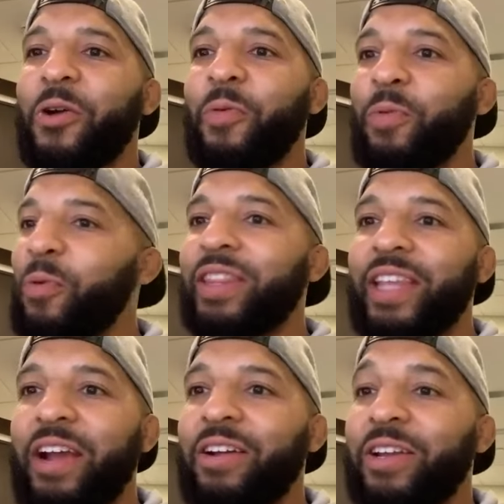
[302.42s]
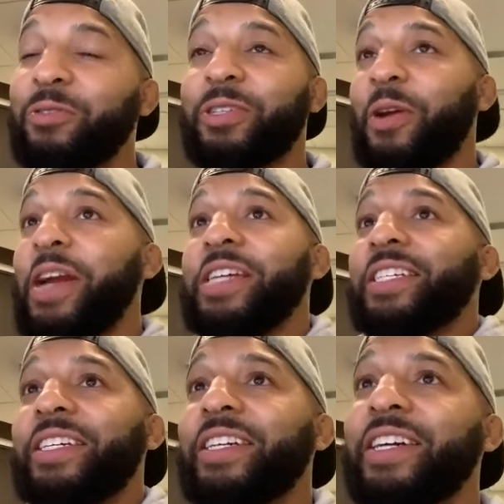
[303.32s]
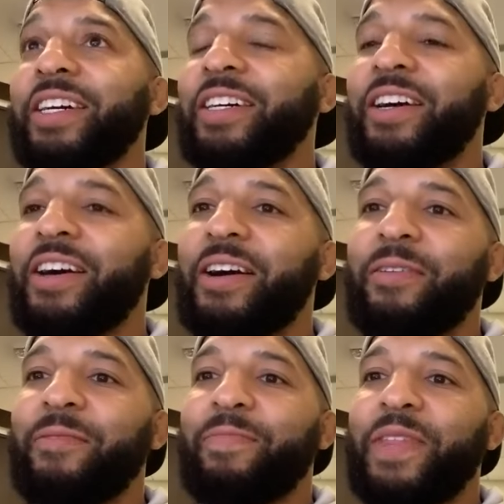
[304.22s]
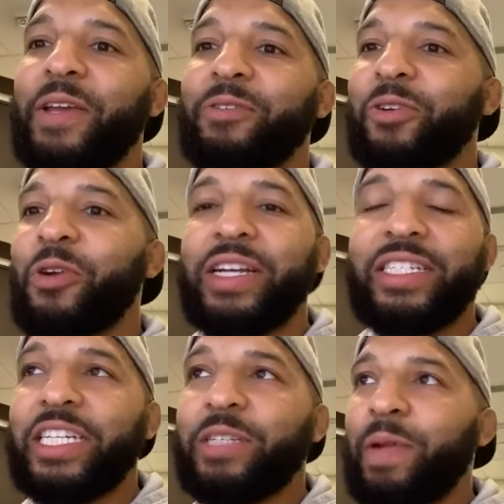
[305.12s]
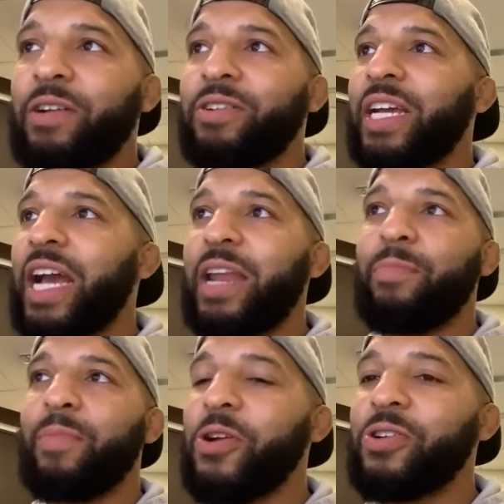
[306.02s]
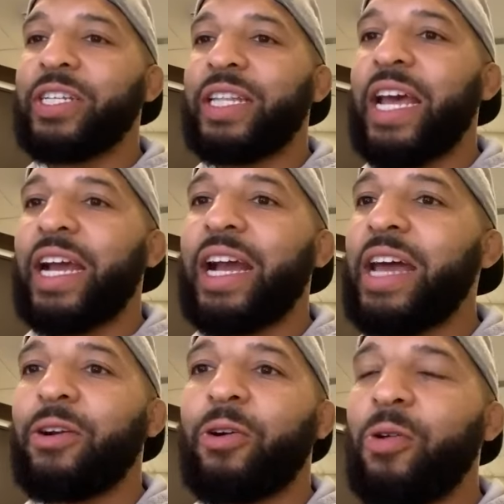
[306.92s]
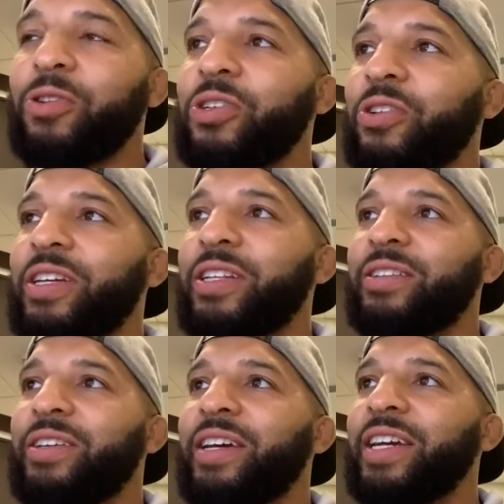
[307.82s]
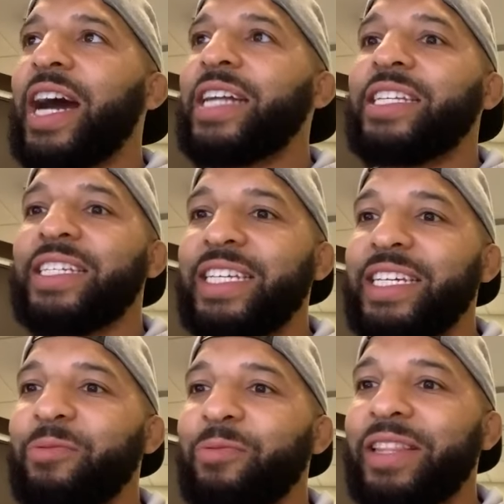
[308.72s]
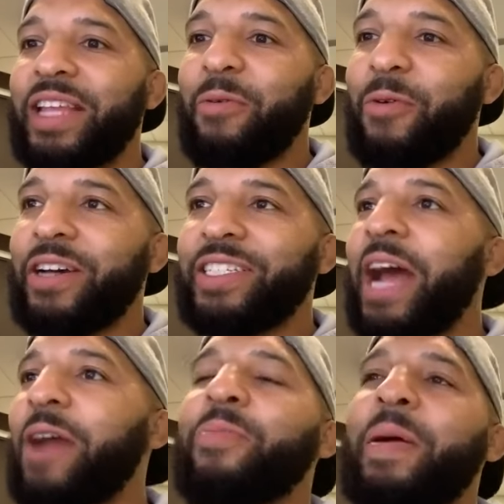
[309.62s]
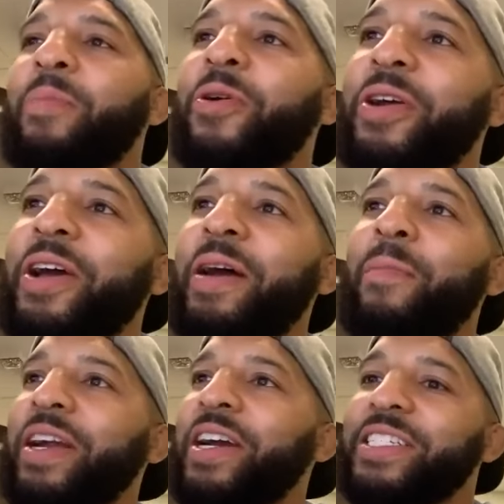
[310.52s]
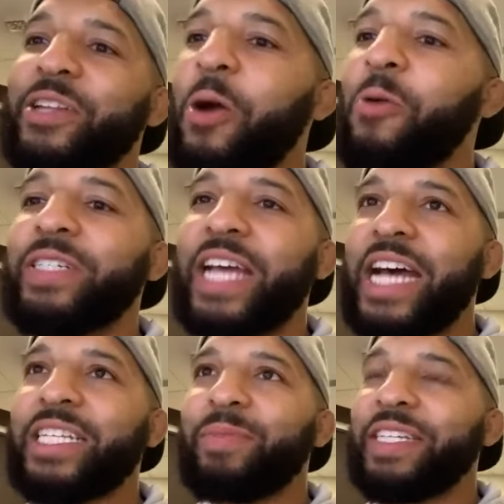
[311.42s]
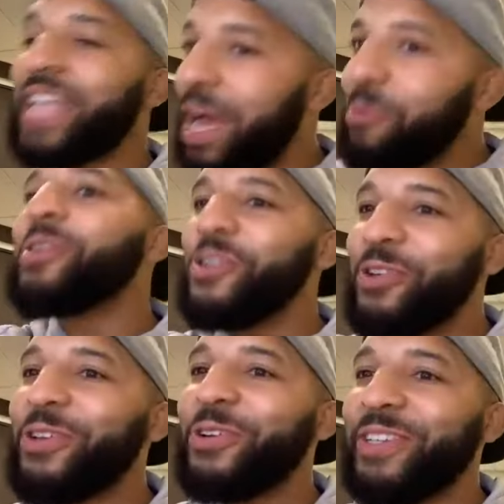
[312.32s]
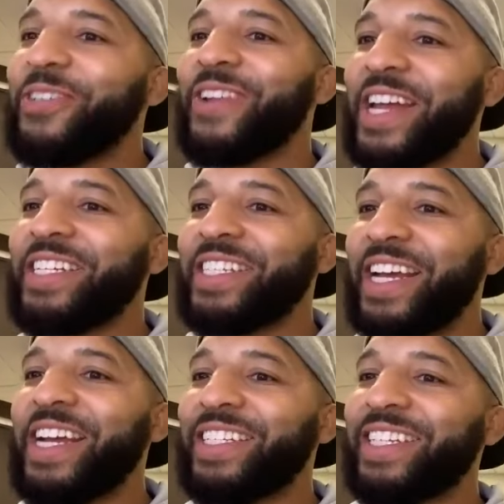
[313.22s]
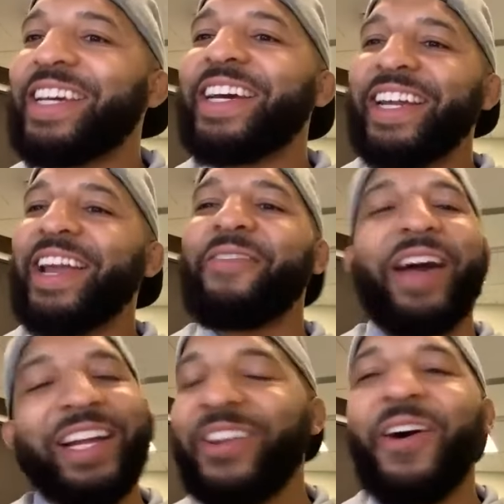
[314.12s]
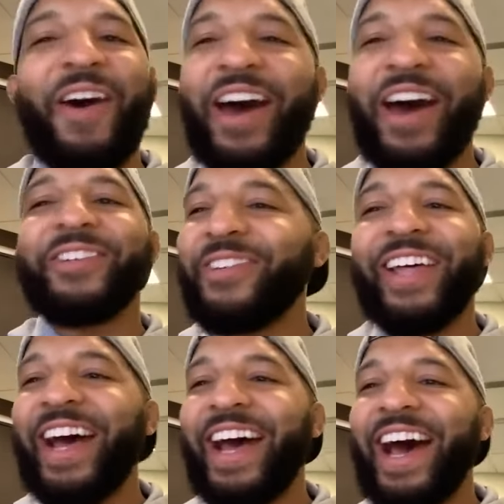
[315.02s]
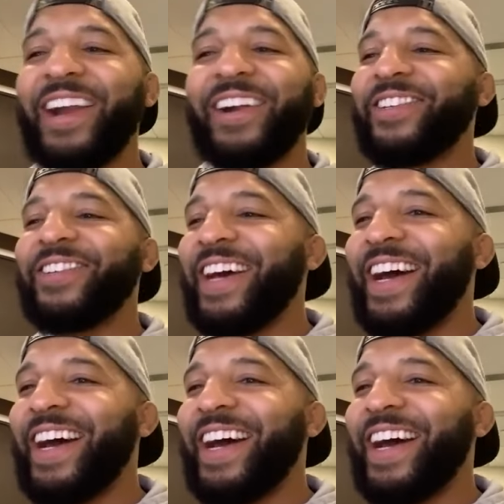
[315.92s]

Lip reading: you know, we went there and it was crazy. It was a crazy experience. I got immersed in that kind of culture and got to see what that was. And I remember my cousin always asking me, is that what you do in the United States? And I'm like, no, I don't do that. I don't do